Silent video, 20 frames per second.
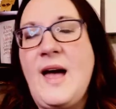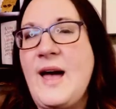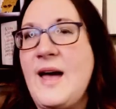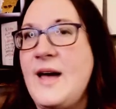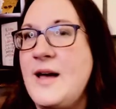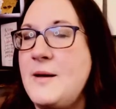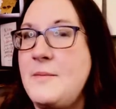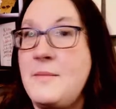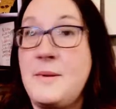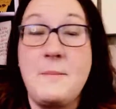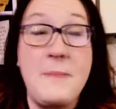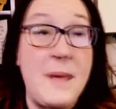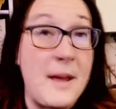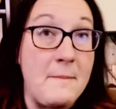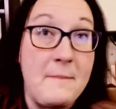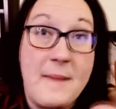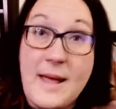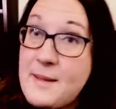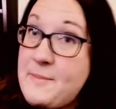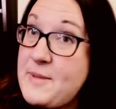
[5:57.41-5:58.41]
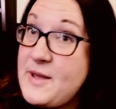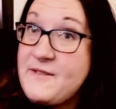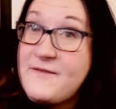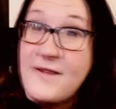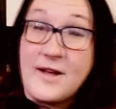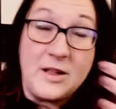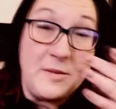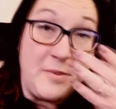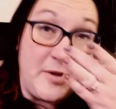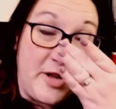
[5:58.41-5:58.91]
It may be
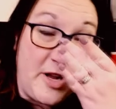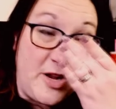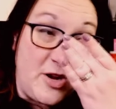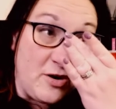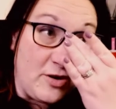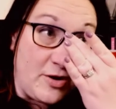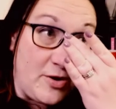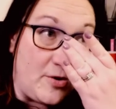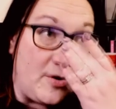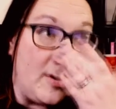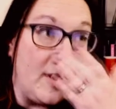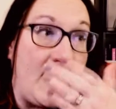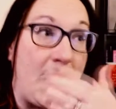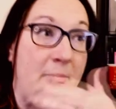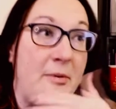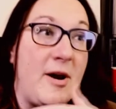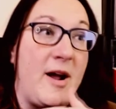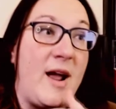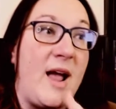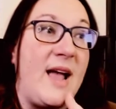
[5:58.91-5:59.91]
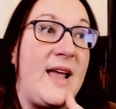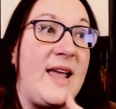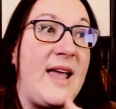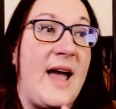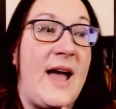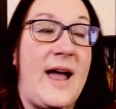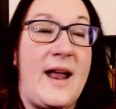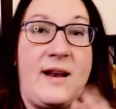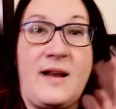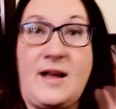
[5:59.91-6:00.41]
available in your local library.
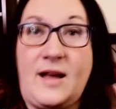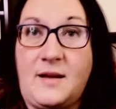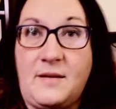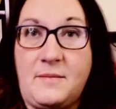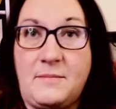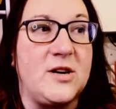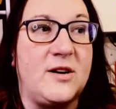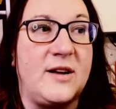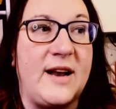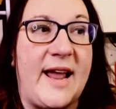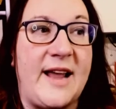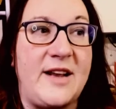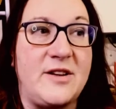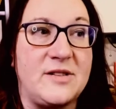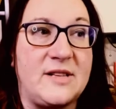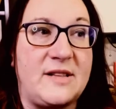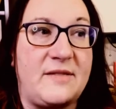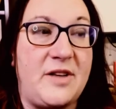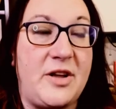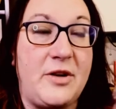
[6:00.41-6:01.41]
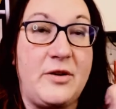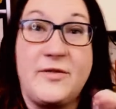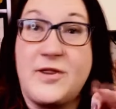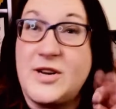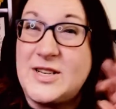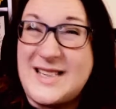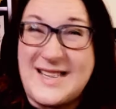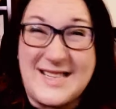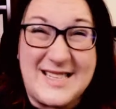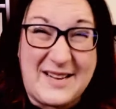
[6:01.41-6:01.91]
Again, called Angels of the
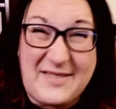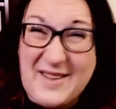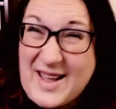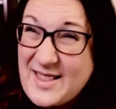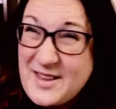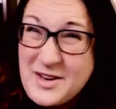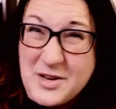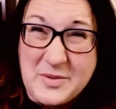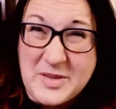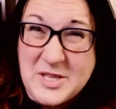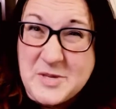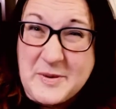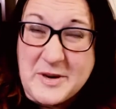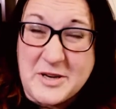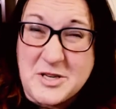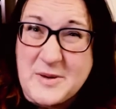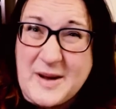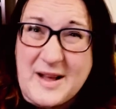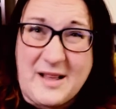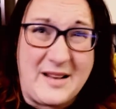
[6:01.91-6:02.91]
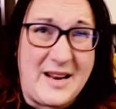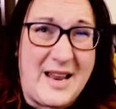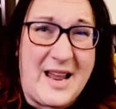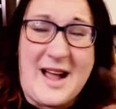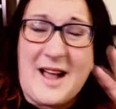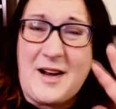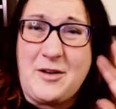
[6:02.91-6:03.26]
Universe. It doesn't have anything to do with spirituality.